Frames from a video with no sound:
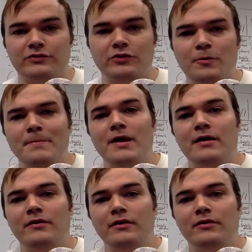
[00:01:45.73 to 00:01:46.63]
So
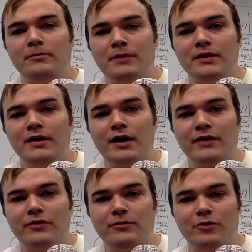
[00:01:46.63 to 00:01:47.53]
the big guy
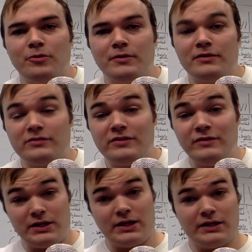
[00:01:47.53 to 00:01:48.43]
at the moment is
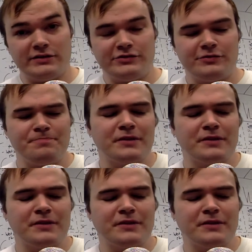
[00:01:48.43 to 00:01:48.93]
Stephen Douglas.